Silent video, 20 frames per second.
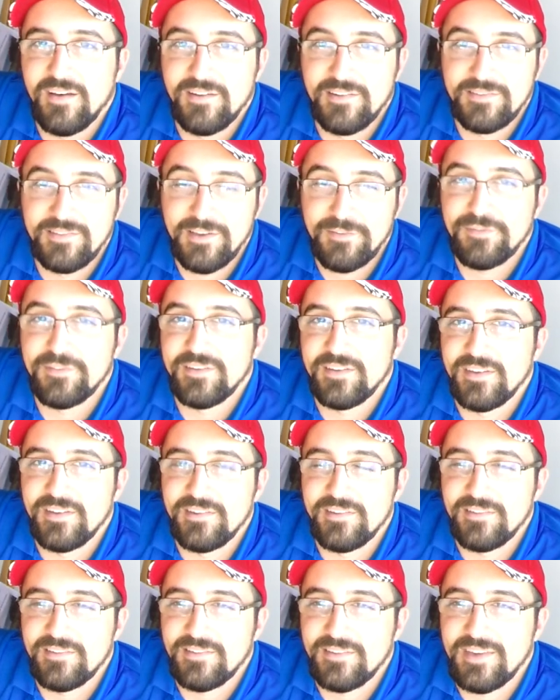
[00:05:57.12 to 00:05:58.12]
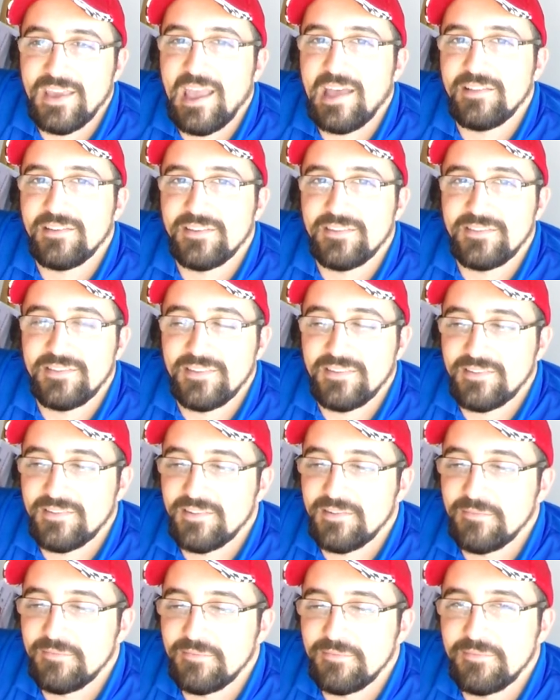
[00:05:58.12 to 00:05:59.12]
definitely get a catless
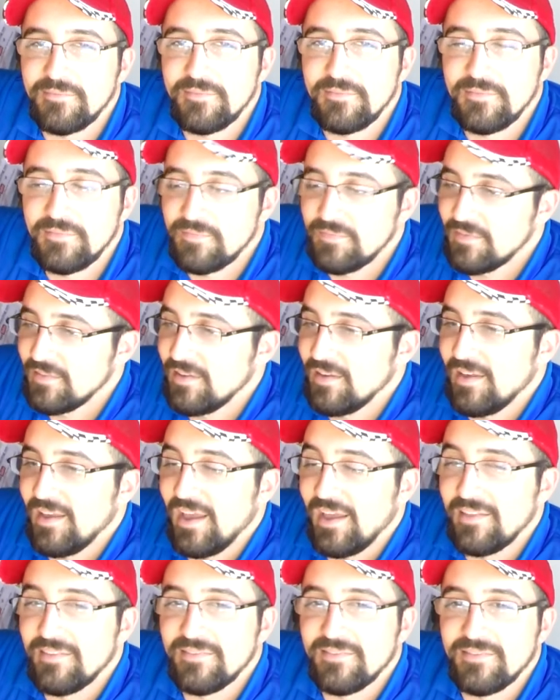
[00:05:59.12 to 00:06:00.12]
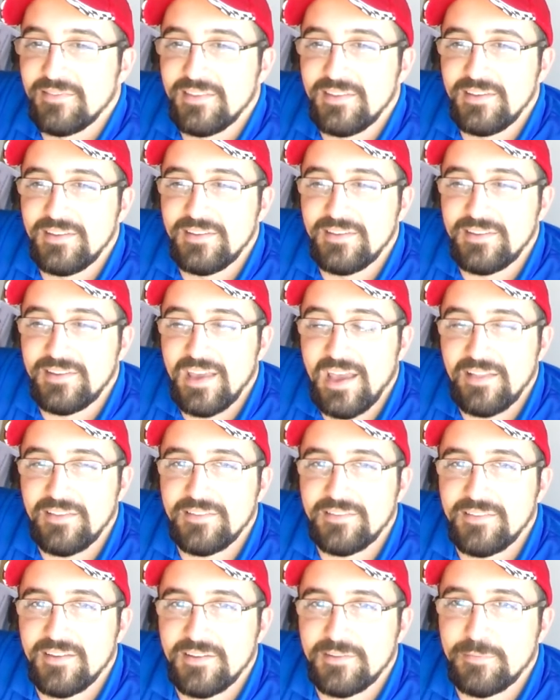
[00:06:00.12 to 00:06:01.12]
system. And the
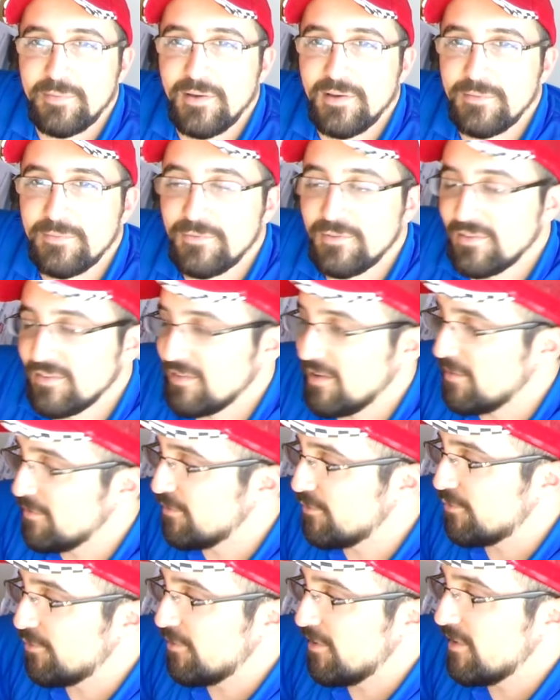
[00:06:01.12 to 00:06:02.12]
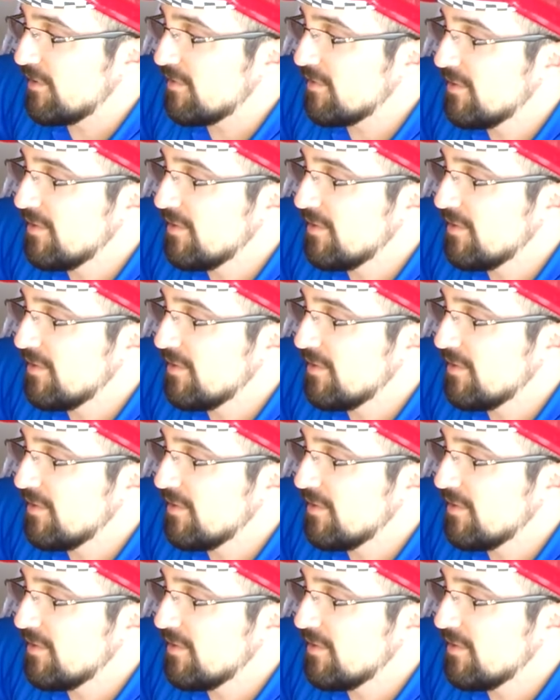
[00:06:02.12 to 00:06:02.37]
catless X pipe just sounds great.